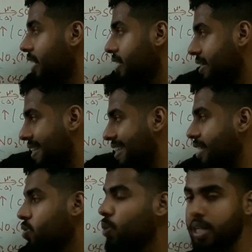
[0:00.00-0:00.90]
are
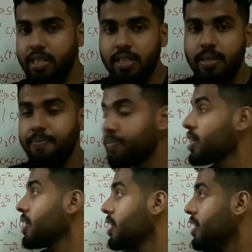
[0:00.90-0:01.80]
these ones
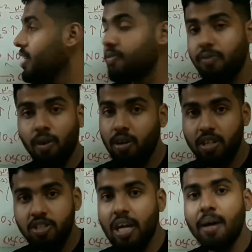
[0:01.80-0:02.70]

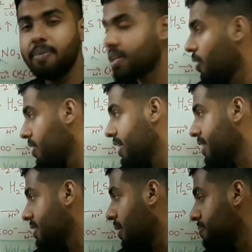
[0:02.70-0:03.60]
for JAM and all the
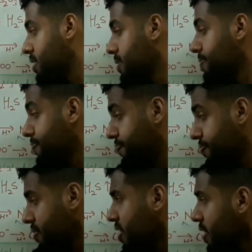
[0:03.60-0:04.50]
exams,
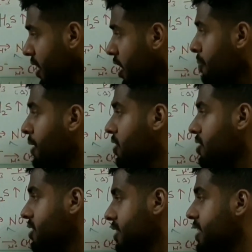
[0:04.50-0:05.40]

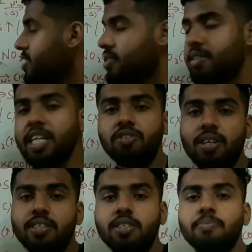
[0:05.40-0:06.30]
because these
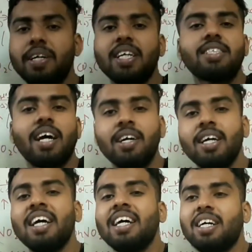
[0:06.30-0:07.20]
D-transition metals
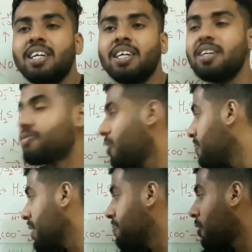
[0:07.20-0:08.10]
are
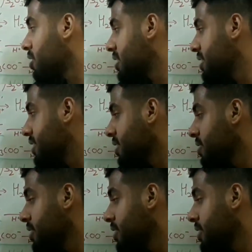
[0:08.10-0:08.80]
form an important